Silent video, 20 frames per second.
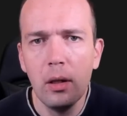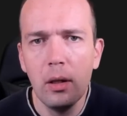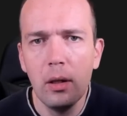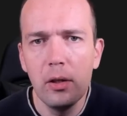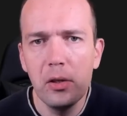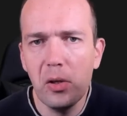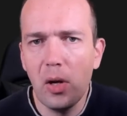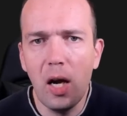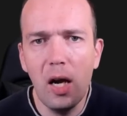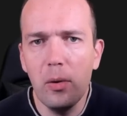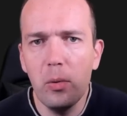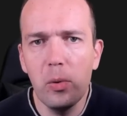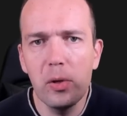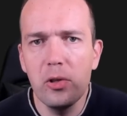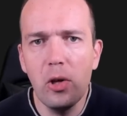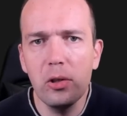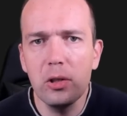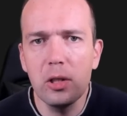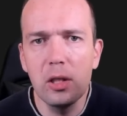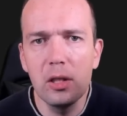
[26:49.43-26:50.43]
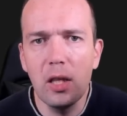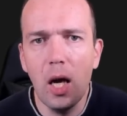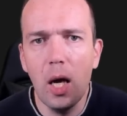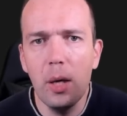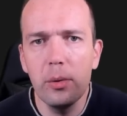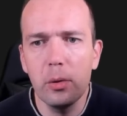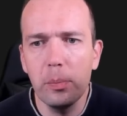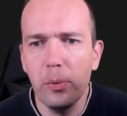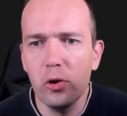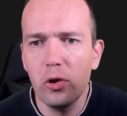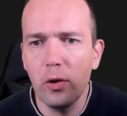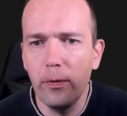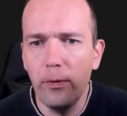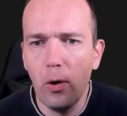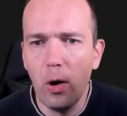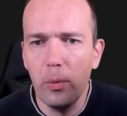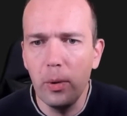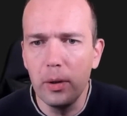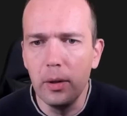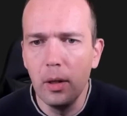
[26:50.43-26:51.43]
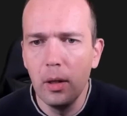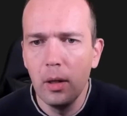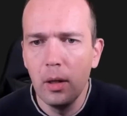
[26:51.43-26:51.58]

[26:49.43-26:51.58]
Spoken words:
So I was not in time to push it forward.